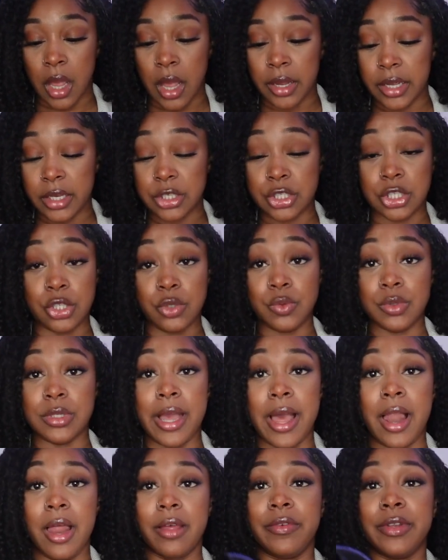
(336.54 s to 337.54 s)
guess she used the
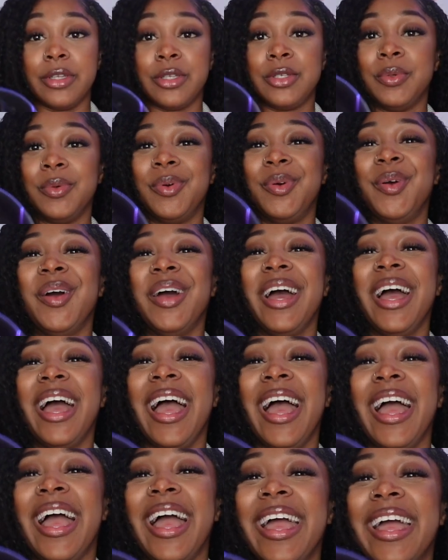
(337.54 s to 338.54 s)
hell of it too.
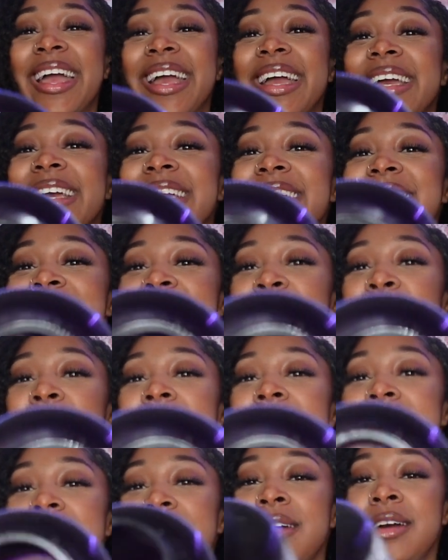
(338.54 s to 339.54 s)
See, when
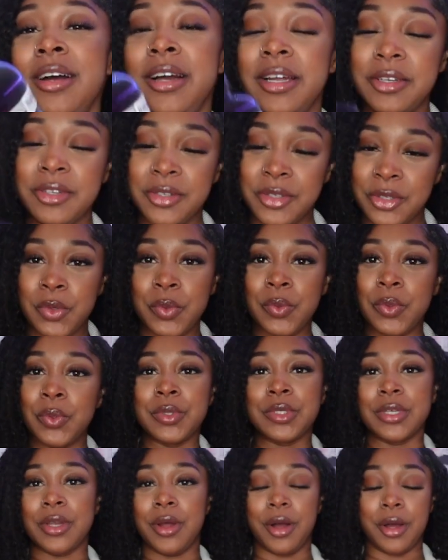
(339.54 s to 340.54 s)
it's good, you
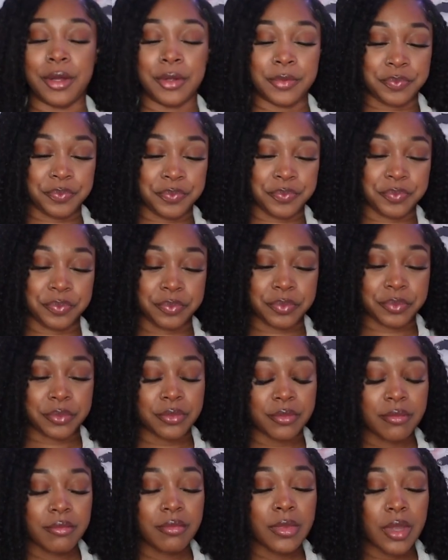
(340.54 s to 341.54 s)
use it all.
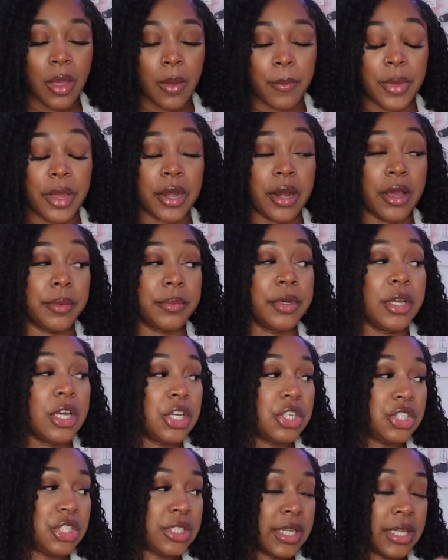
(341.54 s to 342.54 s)
But
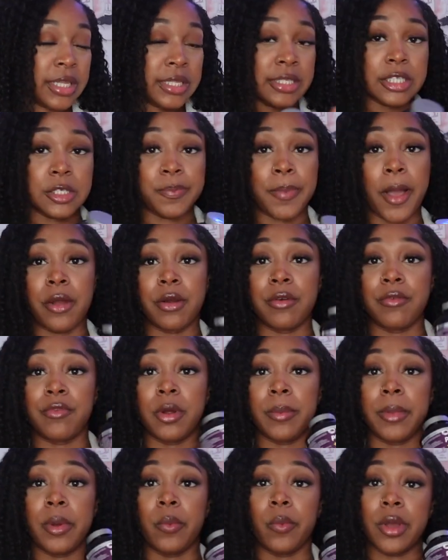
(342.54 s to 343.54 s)
she said this is powder
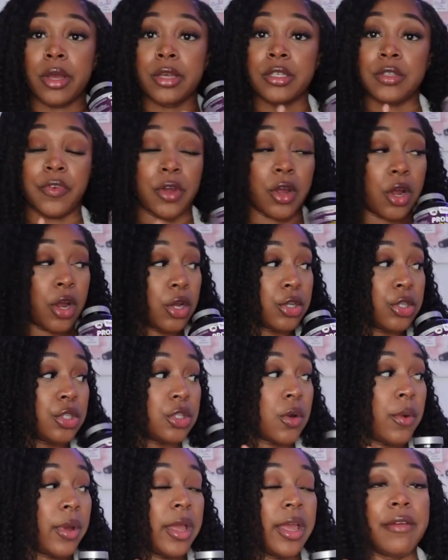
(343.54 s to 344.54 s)
form, it works for her.
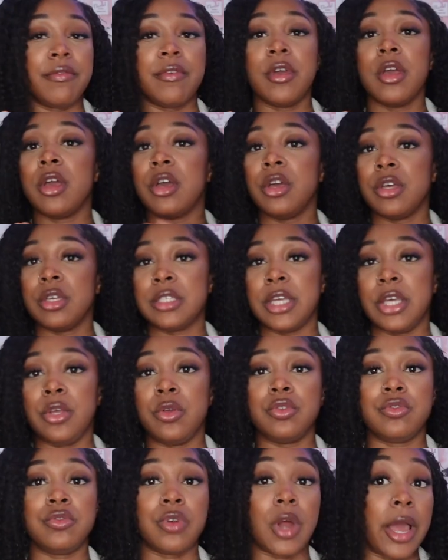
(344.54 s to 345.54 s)
So if, say
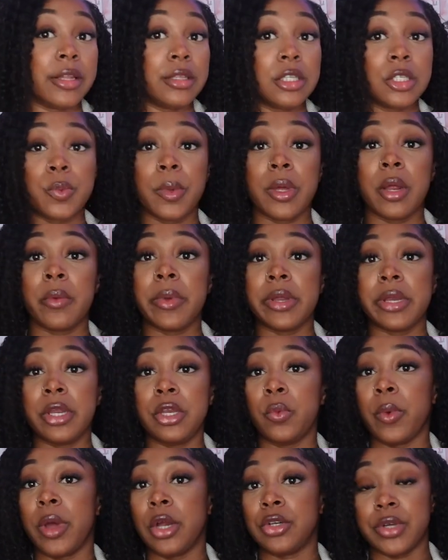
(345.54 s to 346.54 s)
you tried this one already,
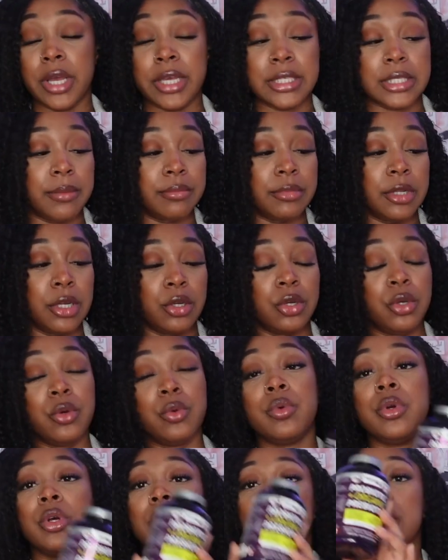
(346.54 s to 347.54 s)
you want to try something
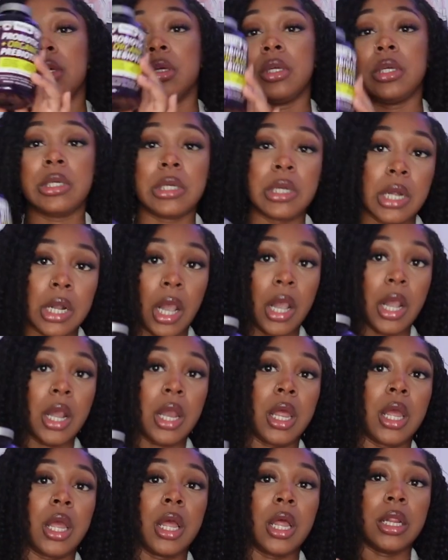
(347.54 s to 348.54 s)
new,
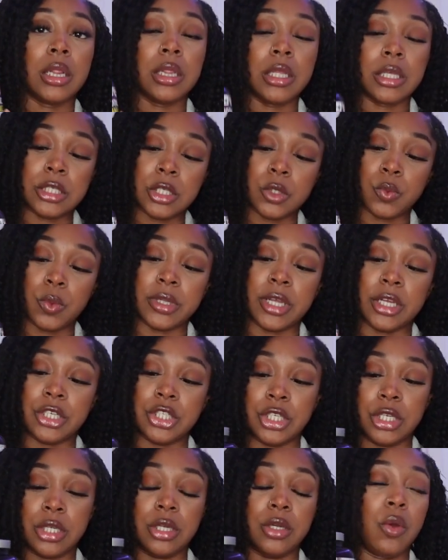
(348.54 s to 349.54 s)
this is one that
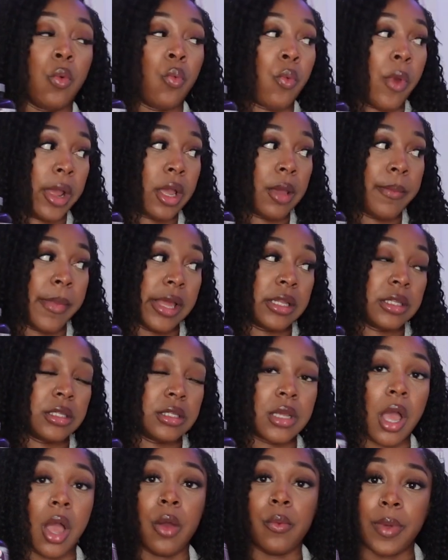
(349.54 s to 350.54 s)
she
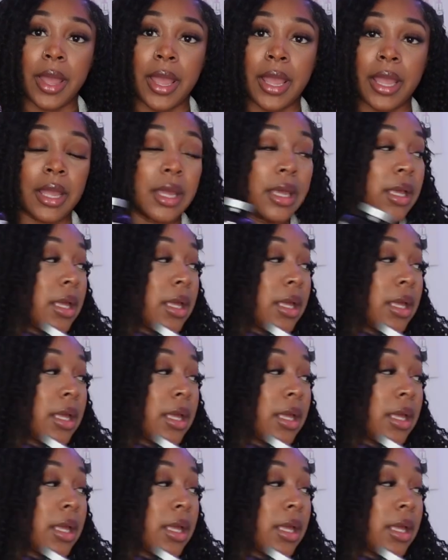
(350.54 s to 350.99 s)
recommends. All right.